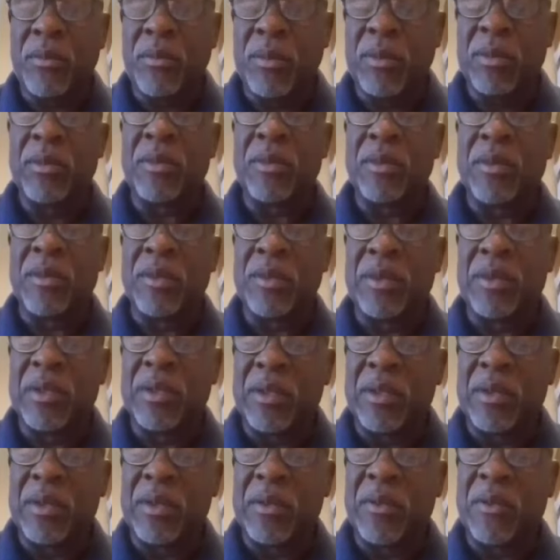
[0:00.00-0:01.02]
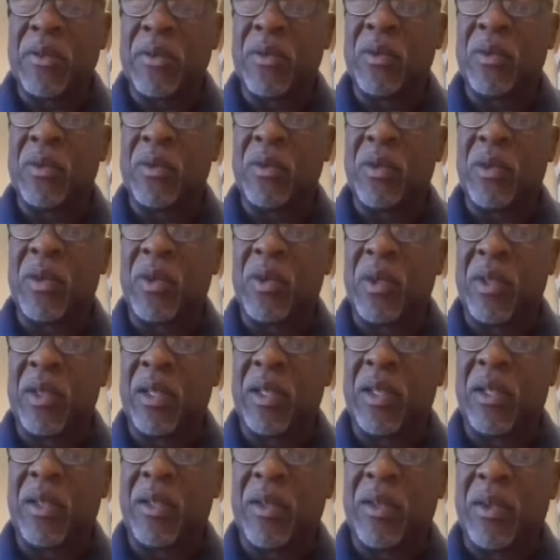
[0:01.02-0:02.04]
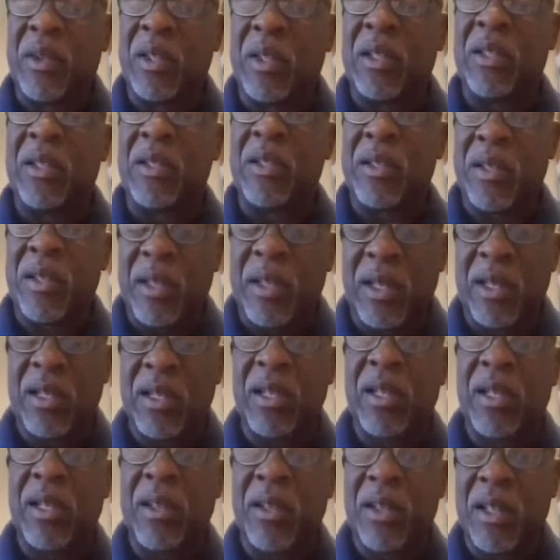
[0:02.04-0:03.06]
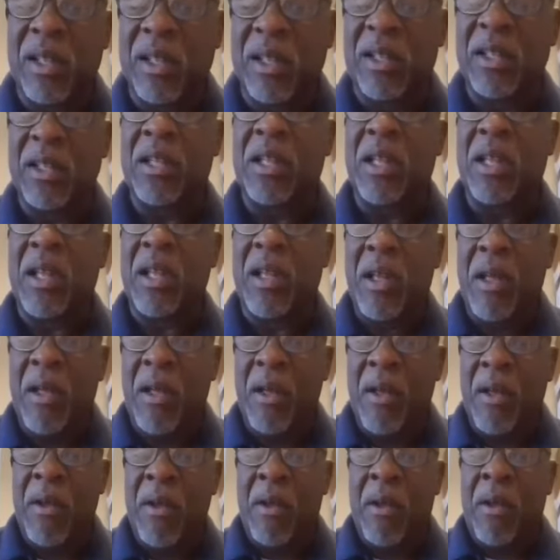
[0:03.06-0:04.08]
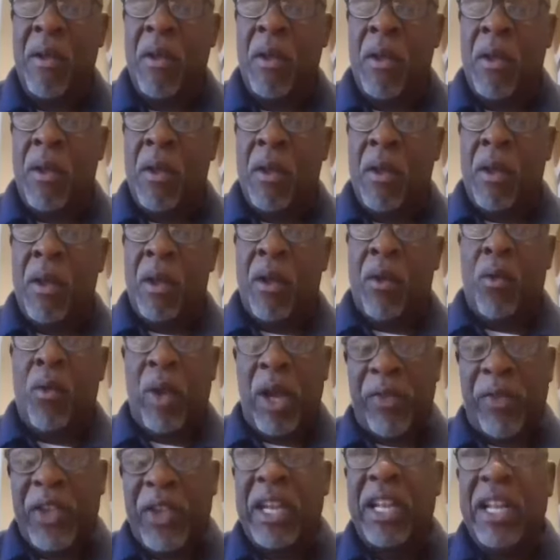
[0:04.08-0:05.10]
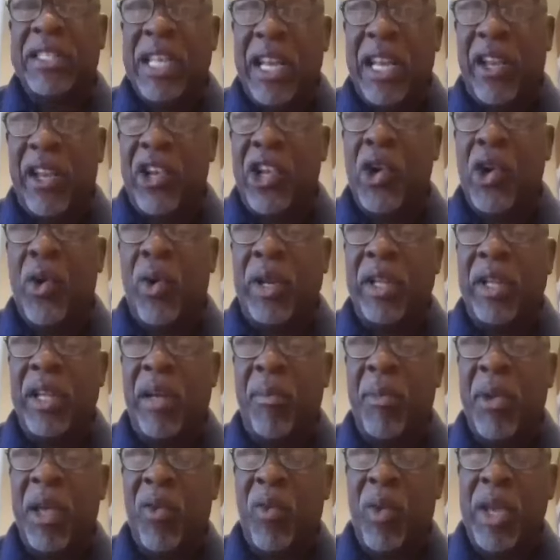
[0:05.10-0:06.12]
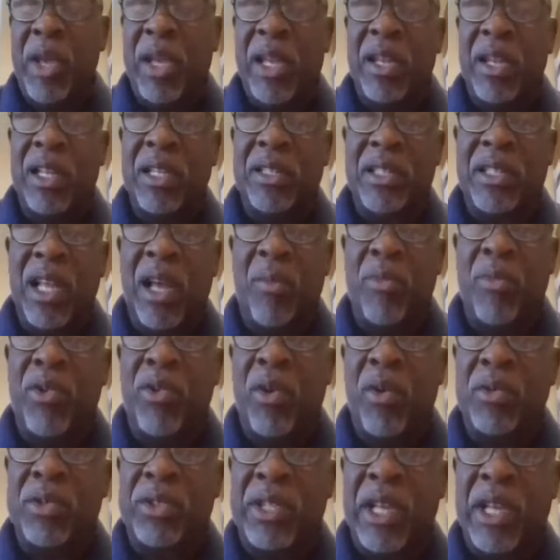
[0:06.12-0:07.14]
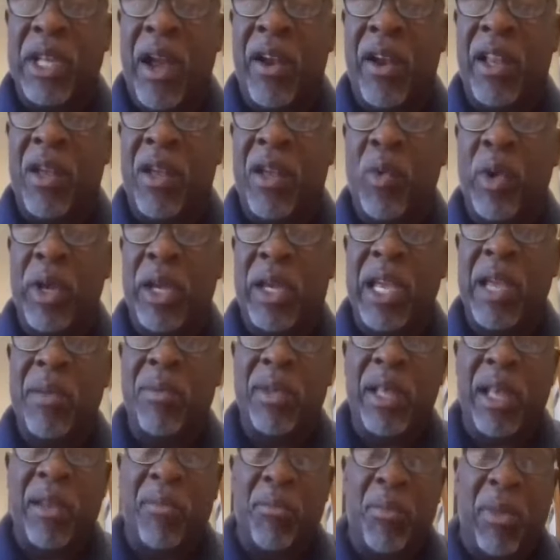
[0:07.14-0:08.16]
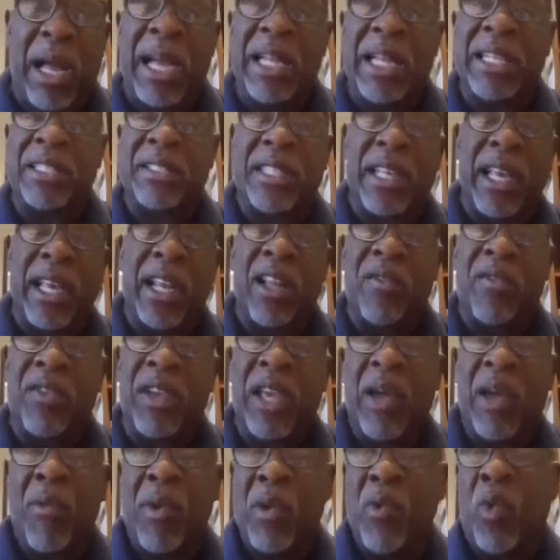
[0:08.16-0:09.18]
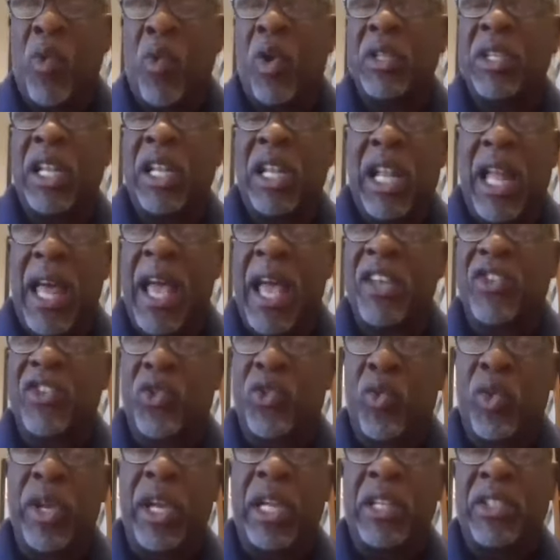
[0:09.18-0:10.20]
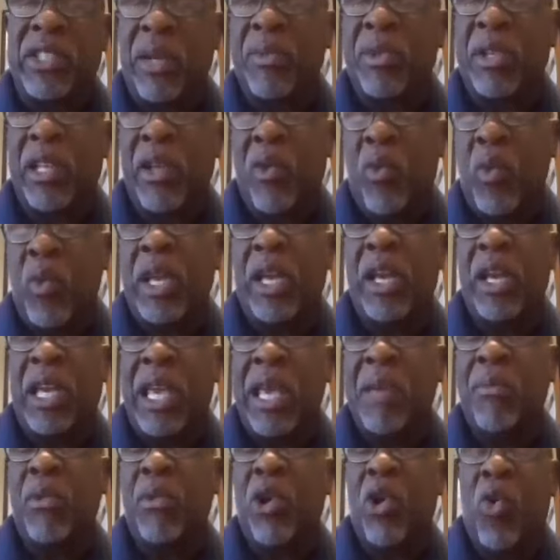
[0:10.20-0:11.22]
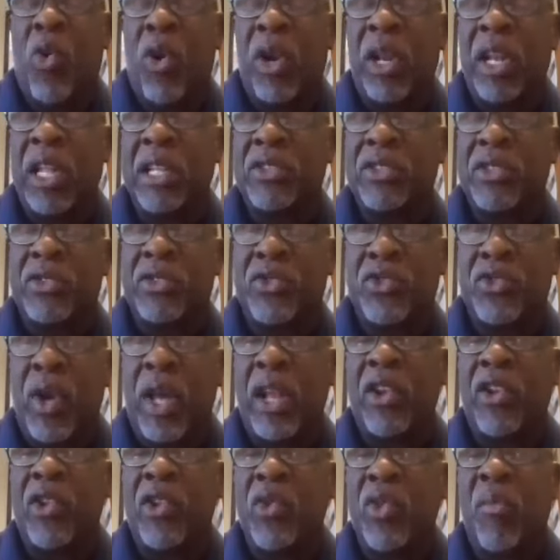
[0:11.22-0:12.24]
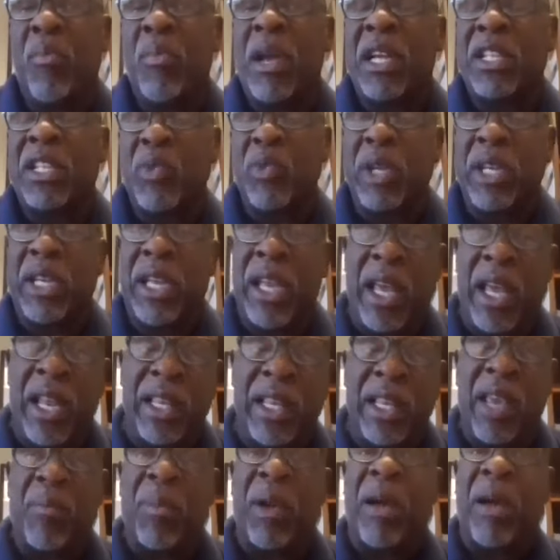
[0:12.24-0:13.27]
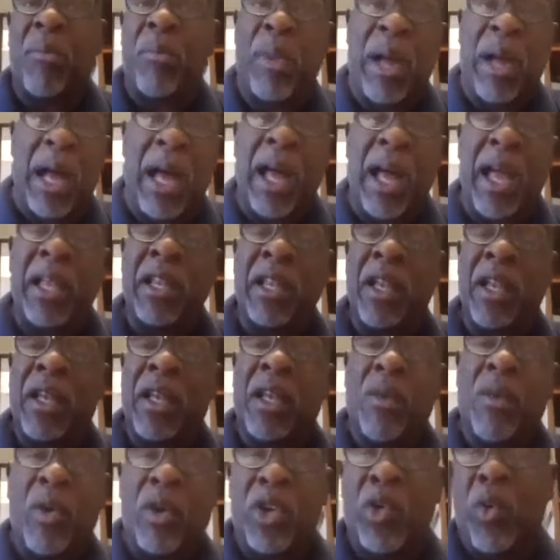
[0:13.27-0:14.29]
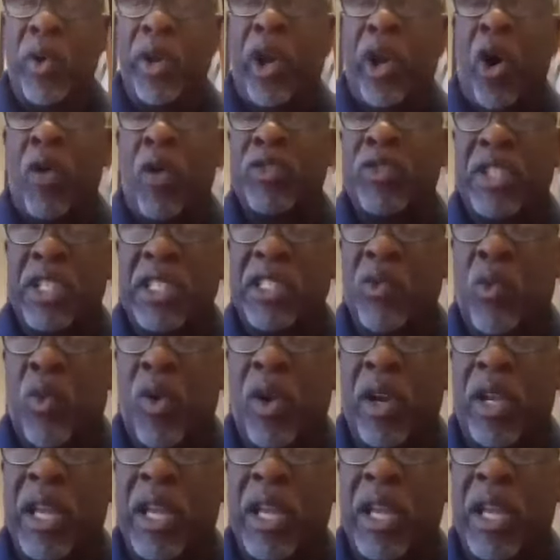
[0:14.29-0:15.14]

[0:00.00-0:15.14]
if you win, that'll be three wins in a row, and that would be fantastic. How do you keep it rolling? I think that's how you do it. I mean, we get this W on Saturday, we keep that mindset of, hey, we won the last three. It's something that we can keep going. Let's try to do the best we can to keep our mind doing the off-season